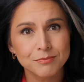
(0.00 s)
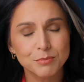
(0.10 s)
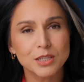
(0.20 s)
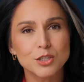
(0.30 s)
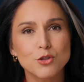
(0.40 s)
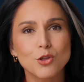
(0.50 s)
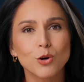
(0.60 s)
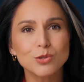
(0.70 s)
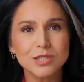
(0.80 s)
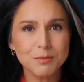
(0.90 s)
because
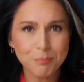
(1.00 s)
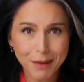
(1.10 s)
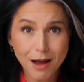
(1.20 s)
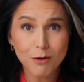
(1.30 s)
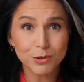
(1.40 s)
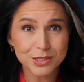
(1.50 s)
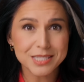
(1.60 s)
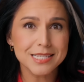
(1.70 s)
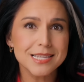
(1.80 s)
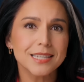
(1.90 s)
those in power
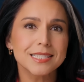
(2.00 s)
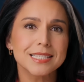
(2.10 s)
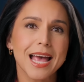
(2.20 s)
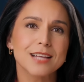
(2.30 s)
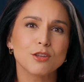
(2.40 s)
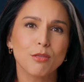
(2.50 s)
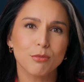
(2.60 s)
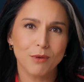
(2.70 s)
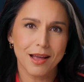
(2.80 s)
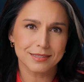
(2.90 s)
see us as a
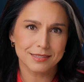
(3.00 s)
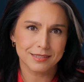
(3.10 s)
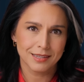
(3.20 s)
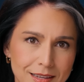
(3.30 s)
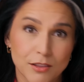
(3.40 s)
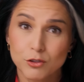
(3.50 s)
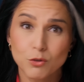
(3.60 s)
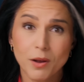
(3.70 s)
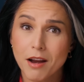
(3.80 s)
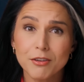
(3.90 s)
threat and they'll
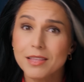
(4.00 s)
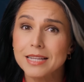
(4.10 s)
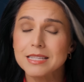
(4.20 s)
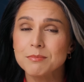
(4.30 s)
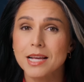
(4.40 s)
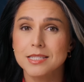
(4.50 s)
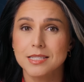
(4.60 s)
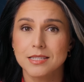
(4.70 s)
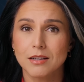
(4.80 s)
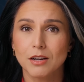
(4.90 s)
do whatever they deem
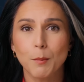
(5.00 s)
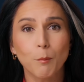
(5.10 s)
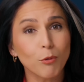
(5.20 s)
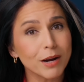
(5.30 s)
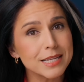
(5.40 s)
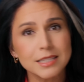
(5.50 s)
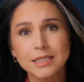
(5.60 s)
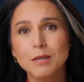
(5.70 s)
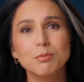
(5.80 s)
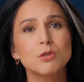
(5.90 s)
necessary,
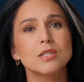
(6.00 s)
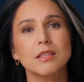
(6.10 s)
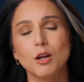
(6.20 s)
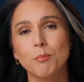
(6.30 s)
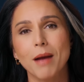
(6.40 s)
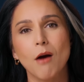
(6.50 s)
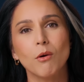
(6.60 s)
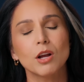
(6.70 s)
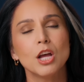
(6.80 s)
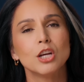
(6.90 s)
brazenly abusing their
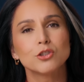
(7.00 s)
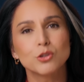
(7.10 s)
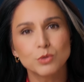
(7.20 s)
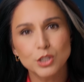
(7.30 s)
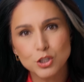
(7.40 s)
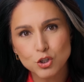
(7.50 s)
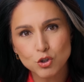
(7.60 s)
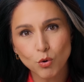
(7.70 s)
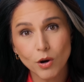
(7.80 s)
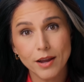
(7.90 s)
power to
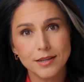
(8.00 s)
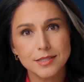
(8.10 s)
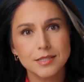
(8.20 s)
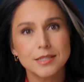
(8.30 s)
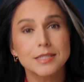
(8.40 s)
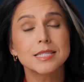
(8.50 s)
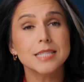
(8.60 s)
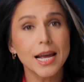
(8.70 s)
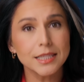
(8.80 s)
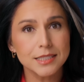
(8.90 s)
destroy us,
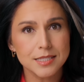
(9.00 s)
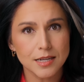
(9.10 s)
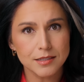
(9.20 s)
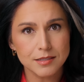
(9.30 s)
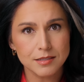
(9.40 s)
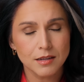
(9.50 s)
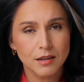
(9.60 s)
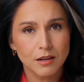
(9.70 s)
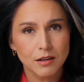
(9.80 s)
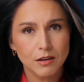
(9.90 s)
silence us,
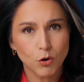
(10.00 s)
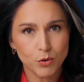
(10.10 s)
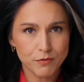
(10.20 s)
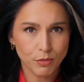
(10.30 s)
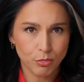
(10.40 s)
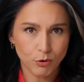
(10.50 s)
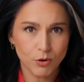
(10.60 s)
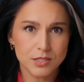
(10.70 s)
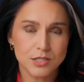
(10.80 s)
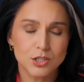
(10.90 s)
or even throw
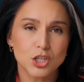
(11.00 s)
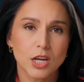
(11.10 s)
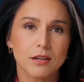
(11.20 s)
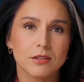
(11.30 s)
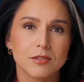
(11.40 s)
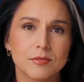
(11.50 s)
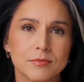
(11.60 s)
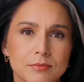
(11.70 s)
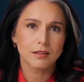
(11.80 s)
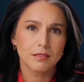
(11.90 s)
us in jail.
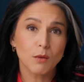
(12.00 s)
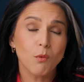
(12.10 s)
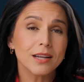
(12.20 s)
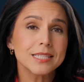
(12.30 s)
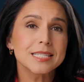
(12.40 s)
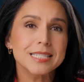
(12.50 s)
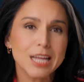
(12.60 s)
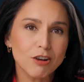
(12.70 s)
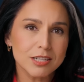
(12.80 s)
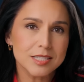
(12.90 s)
They want to
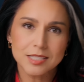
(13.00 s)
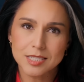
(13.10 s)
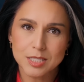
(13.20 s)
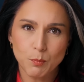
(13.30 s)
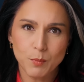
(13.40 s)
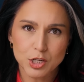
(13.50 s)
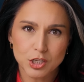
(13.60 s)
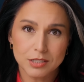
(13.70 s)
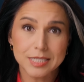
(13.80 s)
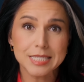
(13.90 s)
scare us into
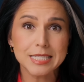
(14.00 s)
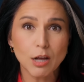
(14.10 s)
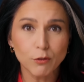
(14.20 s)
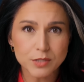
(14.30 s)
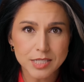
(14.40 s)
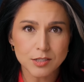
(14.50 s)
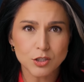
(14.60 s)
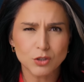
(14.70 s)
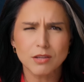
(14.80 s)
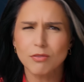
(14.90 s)
submission, to self
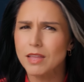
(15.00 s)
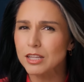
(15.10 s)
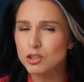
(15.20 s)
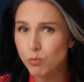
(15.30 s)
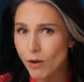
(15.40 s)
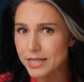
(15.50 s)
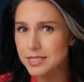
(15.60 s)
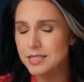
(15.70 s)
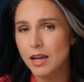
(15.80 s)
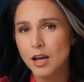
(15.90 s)
censor, to think
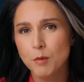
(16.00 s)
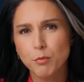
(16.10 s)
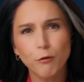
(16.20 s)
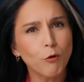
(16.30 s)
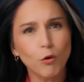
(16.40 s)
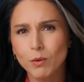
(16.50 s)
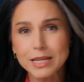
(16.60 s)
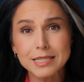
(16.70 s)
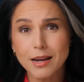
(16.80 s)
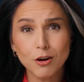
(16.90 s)
twice before
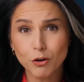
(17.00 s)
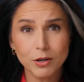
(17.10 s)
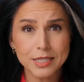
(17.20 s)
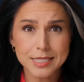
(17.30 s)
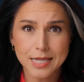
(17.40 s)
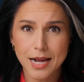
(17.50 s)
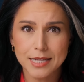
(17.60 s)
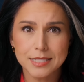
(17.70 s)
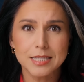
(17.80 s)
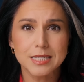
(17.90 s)
we dare
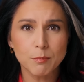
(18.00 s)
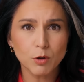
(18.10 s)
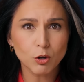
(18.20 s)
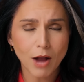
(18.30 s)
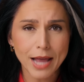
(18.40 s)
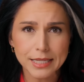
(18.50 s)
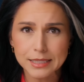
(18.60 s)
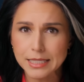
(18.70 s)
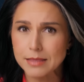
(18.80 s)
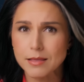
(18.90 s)
criticize the Democrat
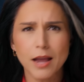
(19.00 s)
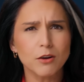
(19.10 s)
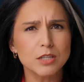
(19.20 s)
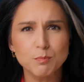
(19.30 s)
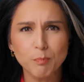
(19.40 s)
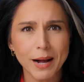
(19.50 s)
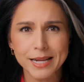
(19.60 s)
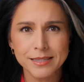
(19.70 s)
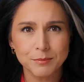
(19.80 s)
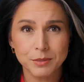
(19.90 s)
elite, the Harris
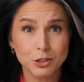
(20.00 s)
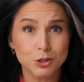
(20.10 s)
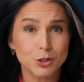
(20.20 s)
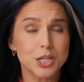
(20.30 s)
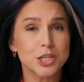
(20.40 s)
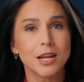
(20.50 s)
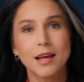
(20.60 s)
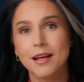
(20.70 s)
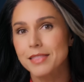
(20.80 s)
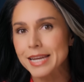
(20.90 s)
Biden administration,
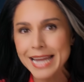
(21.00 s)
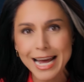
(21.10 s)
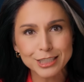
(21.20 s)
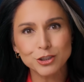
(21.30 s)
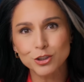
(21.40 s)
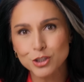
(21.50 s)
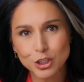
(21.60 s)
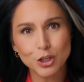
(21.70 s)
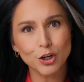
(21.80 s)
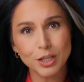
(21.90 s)
the national
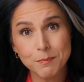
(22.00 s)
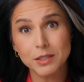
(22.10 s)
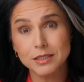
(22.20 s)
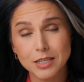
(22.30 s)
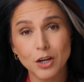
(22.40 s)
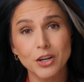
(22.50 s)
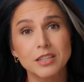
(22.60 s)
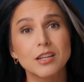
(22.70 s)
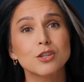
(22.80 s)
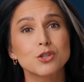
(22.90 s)
security military
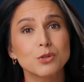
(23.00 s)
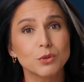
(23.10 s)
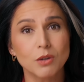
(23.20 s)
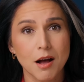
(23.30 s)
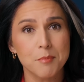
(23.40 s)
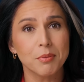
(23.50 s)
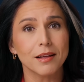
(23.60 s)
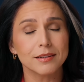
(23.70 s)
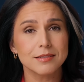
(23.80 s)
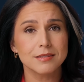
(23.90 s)
industrial
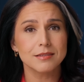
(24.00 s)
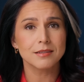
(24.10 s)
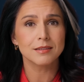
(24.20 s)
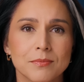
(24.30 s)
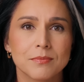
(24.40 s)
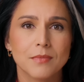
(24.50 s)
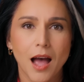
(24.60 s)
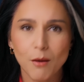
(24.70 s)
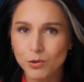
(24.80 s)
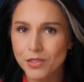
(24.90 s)
complex.
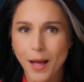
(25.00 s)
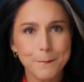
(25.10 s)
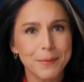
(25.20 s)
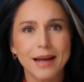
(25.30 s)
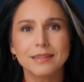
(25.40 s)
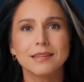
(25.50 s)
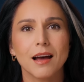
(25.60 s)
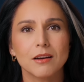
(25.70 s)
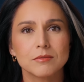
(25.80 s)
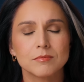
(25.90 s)
I will not back
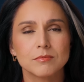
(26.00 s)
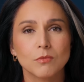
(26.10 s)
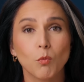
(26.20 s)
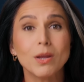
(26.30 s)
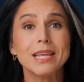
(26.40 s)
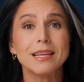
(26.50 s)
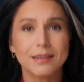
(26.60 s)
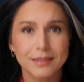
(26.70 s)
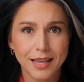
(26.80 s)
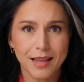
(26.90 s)
down. We
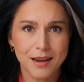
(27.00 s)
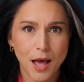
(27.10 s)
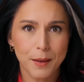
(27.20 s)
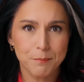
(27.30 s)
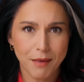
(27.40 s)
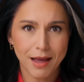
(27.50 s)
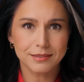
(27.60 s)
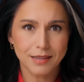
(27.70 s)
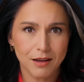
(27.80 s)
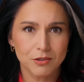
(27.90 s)
cannot
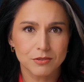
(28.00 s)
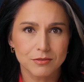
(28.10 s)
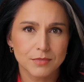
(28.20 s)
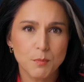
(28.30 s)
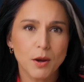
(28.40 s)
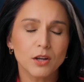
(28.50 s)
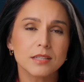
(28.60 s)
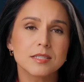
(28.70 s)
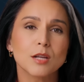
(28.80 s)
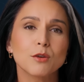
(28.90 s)
back down. The
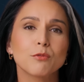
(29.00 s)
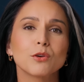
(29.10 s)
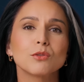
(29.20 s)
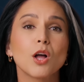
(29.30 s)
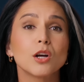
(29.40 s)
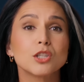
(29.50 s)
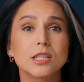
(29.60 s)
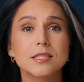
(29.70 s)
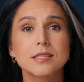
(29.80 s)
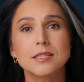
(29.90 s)
American Center for Law and
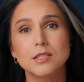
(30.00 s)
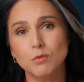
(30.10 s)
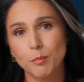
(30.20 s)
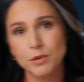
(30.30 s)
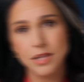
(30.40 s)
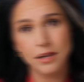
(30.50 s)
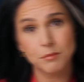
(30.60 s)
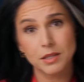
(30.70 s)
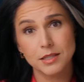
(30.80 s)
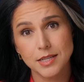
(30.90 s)
Justice is representing
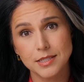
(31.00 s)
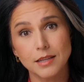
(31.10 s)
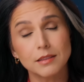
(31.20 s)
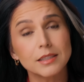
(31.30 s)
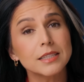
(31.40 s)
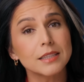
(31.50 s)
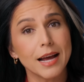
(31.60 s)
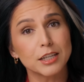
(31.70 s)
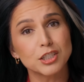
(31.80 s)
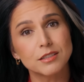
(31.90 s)
me as I take legal
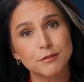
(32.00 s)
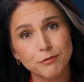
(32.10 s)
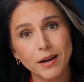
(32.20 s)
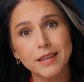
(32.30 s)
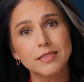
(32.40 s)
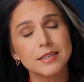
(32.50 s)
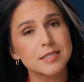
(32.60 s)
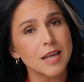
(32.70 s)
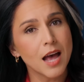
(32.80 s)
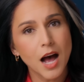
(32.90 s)
action to fight
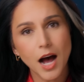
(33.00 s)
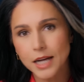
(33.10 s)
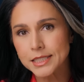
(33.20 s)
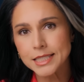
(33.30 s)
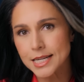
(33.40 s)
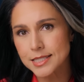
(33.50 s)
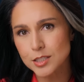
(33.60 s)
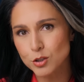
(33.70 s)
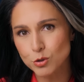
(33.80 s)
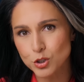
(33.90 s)
this
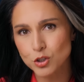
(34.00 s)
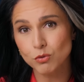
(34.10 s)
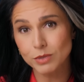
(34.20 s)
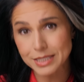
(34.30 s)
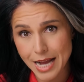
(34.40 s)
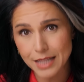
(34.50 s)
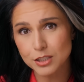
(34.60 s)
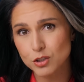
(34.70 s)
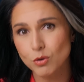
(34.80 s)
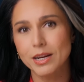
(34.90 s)
unconstitutional
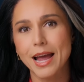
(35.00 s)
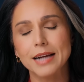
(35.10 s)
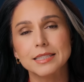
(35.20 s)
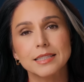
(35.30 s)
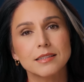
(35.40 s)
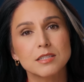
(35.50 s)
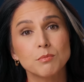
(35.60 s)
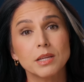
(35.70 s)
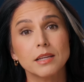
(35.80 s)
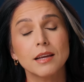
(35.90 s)
retaliatory act against
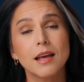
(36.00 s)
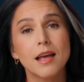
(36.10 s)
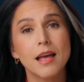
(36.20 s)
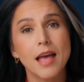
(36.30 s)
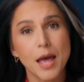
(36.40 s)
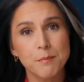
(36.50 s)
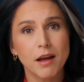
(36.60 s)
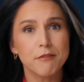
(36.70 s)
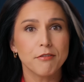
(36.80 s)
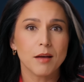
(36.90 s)
me and
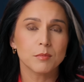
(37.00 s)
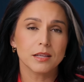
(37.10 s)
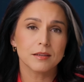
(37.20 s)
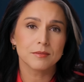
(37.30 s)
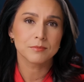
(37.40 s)
my family.